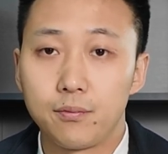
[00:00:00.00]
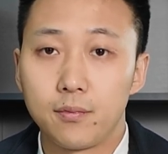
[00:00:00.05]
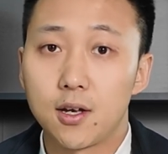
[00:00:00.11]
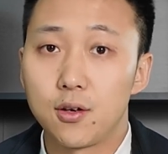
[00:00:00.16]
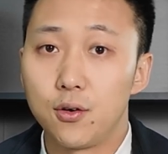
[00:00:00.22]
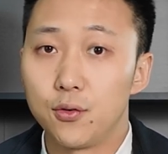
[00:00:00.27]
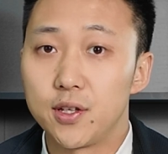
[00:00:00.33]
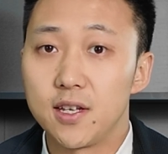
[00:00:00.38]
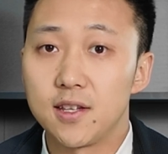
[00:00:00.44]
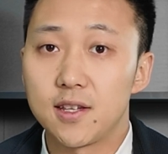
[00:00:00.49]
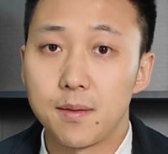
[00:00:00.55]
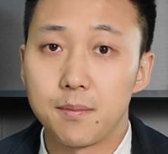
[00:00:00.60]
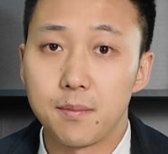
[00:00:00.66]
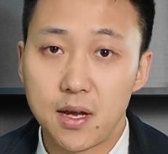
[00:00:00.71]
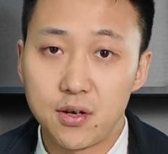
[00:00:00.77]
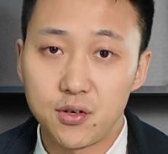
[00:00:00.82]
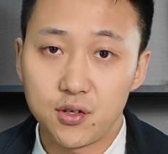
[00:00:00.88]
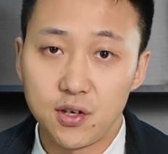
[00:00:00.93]
including
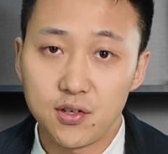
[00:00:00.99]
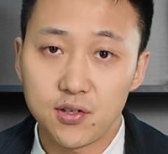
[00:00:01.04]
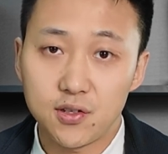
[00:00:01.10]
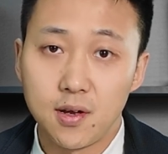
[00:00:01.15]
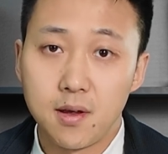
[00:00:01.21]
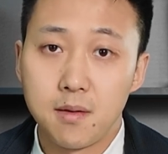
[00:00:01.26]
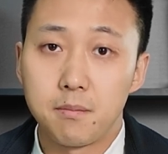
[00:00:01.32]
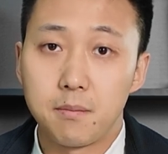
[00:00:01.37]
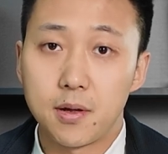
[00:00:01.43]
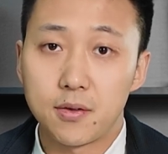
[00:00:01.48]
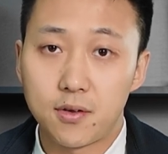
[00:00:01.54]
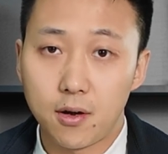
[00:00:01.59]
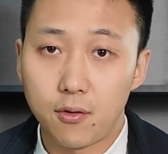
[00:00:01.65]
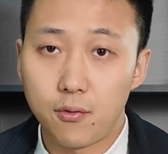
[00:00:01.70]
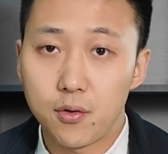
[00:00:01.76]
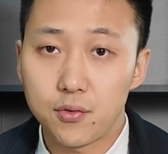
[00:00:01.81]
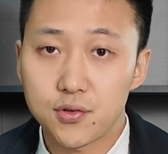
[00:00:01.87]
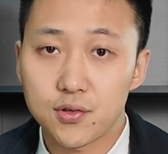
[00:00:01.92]
dimensions,
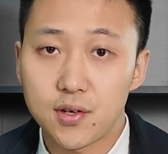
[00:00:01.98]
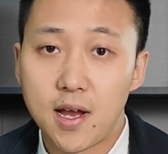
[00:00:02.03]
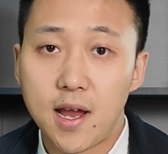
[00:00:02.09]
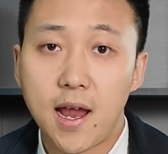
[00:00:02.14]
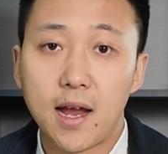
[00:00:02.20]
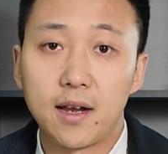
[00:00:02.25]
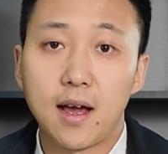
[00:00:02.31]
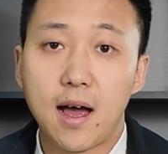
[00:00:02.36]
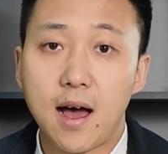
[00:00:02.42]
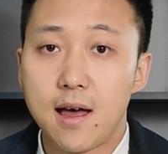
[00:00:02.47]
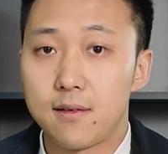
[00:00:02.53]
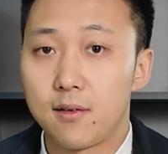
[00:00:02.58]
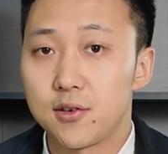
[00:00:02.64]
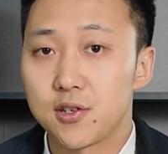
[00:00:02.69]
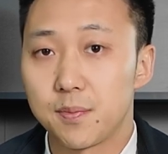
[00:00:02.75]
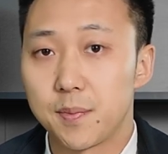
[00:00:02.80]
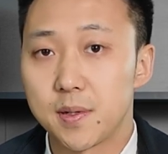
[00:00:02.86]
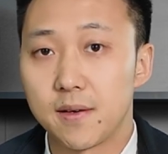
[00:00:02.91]
materials, and
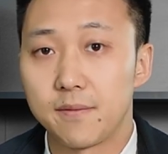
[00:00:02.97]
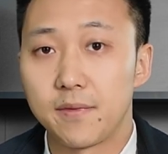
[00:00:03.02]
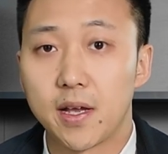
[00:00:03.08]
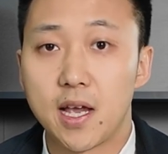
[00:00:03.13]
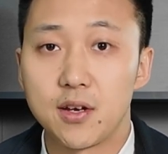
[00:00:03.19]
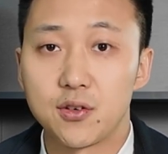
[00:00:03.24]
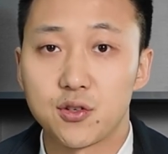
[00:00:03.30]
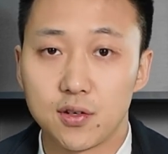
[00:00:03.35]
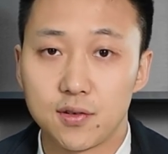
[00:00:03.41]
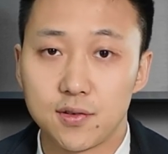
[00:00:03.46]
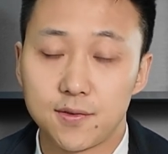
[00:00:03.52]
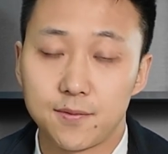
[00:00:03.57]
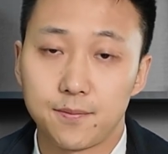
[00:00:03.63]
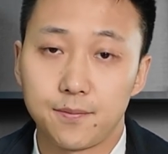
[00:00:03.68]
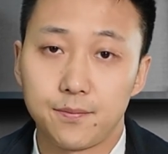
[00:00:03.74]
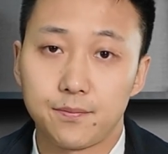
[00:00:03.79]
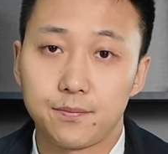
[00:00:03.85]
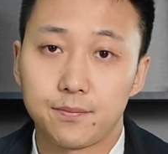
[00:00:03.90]
other
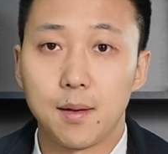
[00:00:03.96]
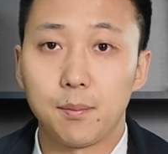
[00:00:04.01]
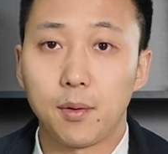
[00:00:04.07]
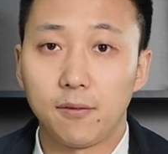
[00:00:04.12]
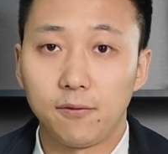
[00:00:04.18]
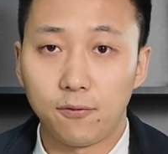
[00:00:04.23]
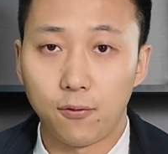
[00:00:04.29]
specifications. Number